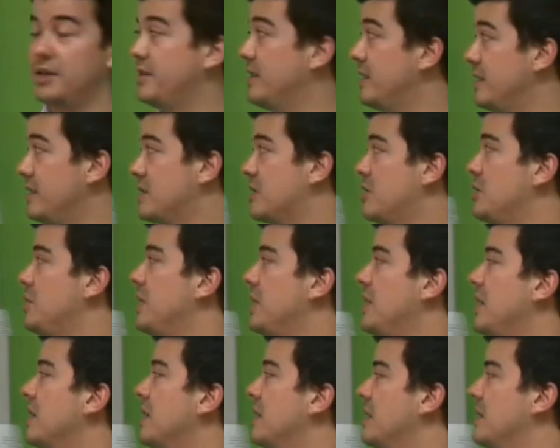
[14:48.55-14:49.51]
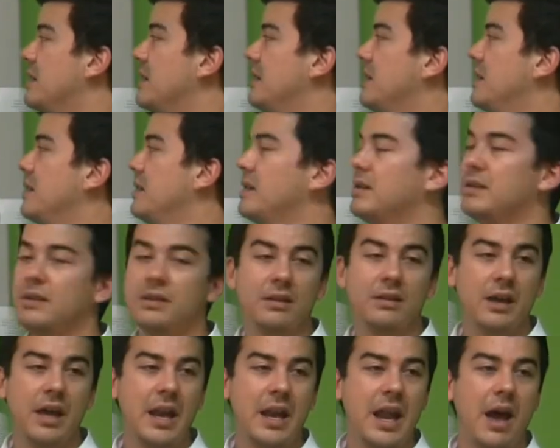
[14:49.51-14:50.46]
This could be like
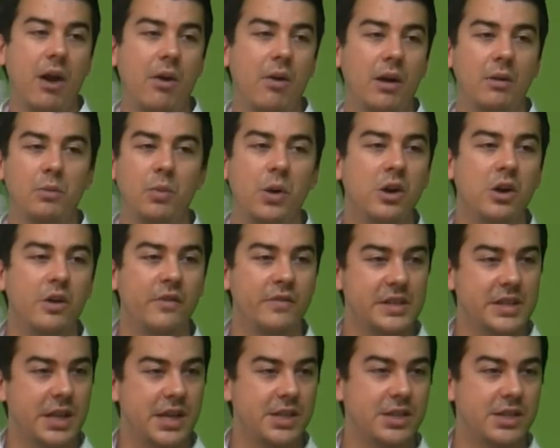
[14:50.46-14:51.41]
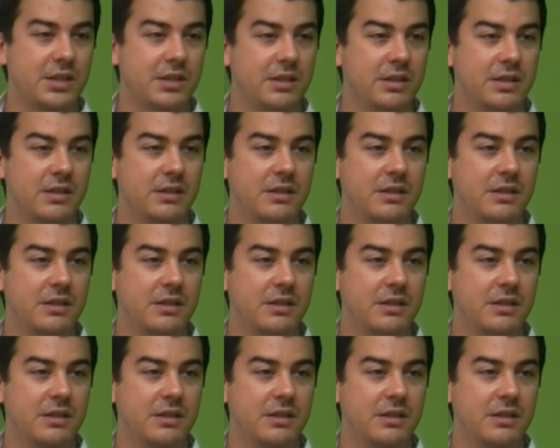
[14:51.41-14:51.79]
an hour and one conversation.